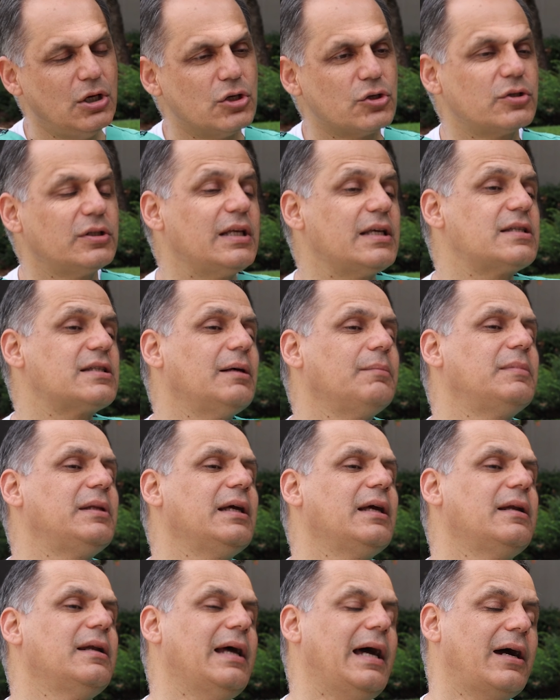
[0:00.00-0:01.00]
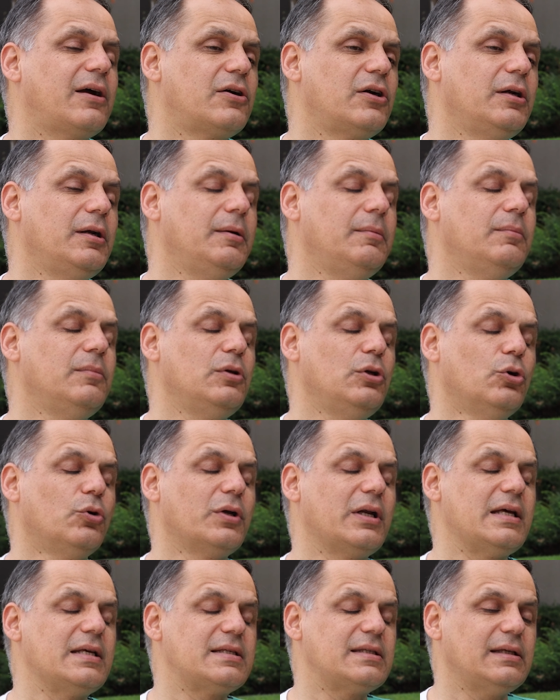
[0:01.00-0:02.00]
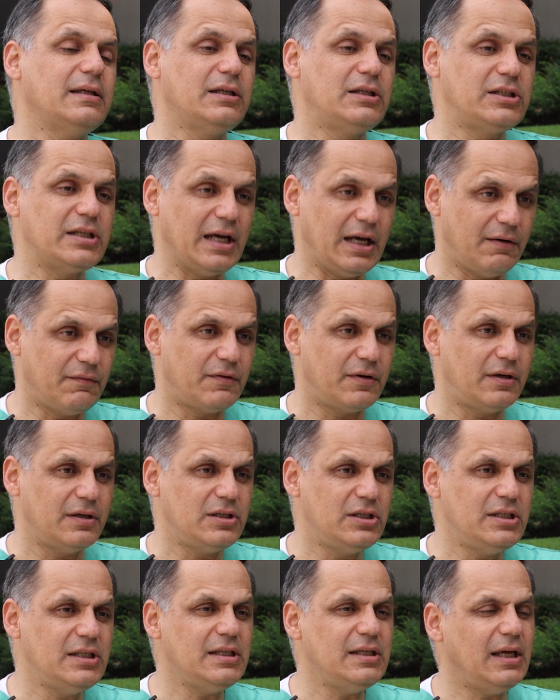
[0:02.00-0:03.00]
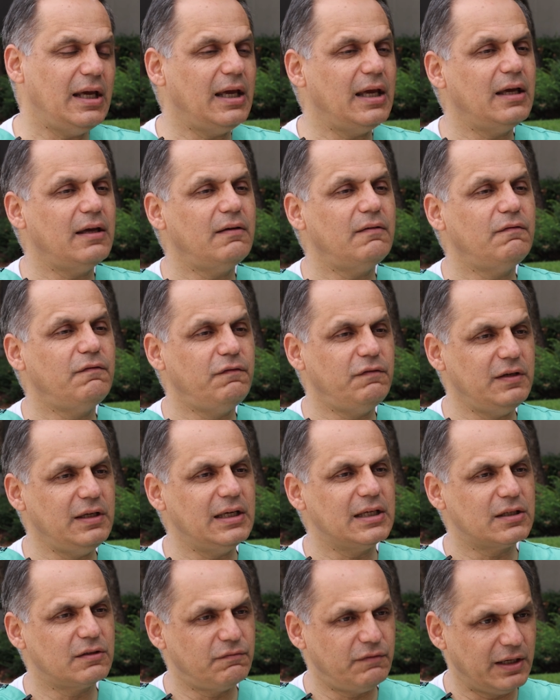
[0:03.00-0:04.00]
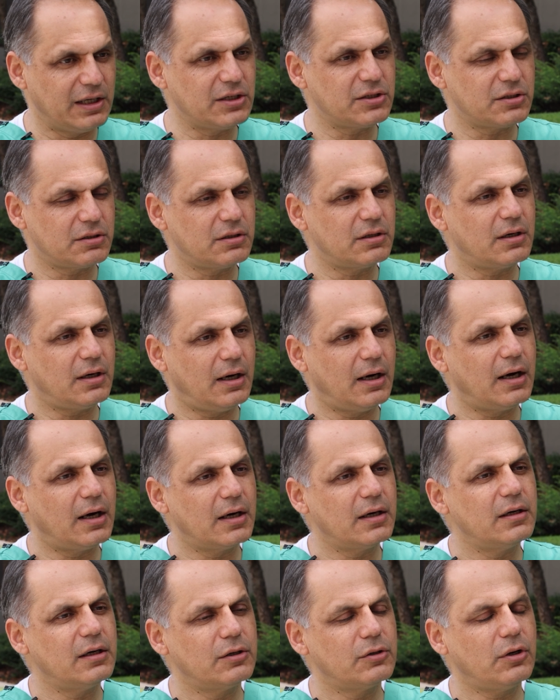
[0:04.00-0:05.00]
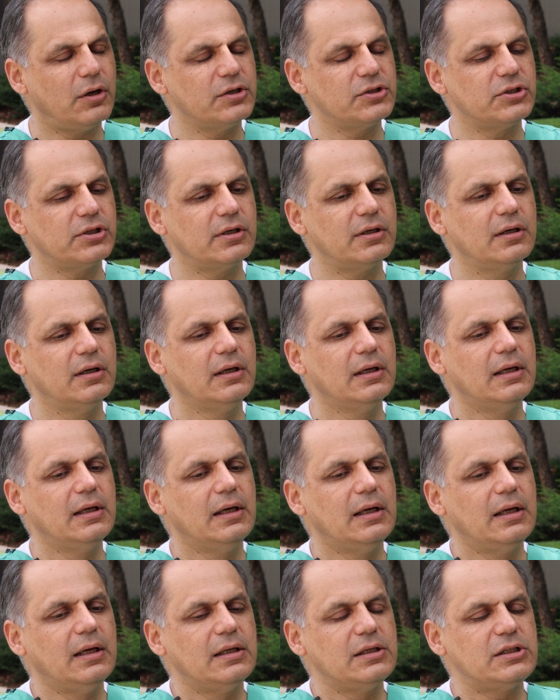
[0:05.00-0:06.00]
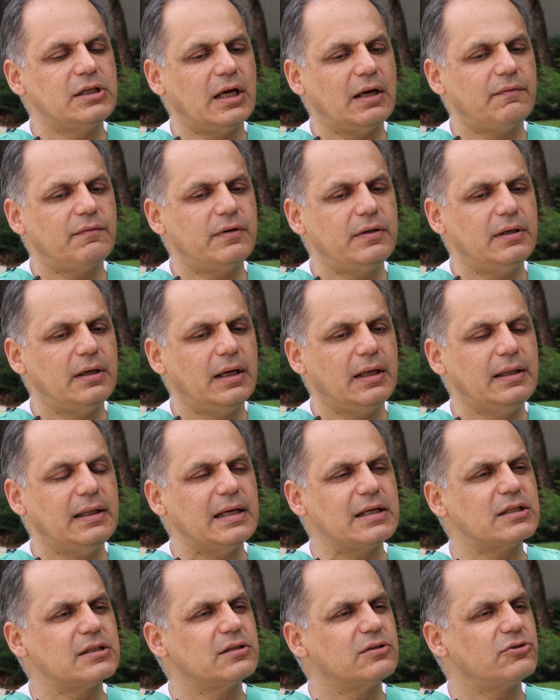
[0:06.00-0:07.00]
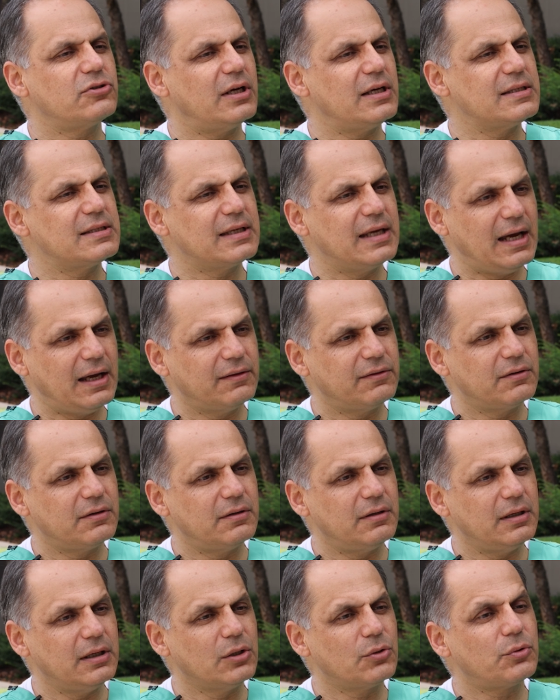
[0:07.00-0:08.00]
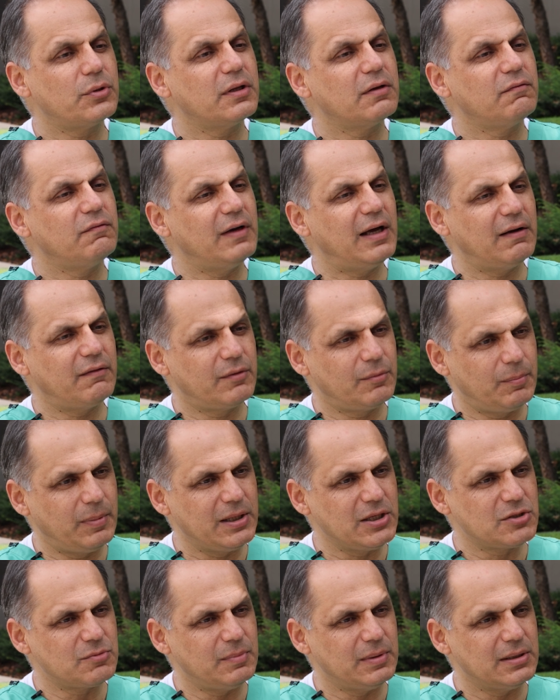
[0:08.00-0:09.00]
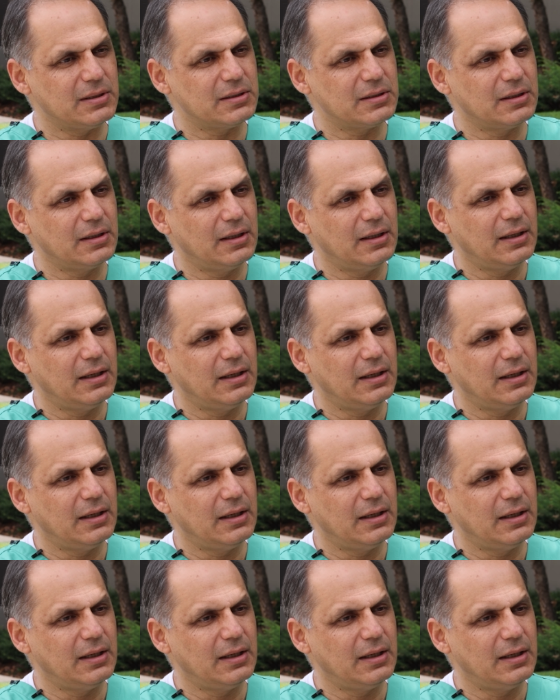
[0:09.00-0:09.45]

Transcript: So there's something in acronym known as TAVR, T-A-V as Victor, R, Roger, TAVR, and that's transcatheter aortic valve replacement.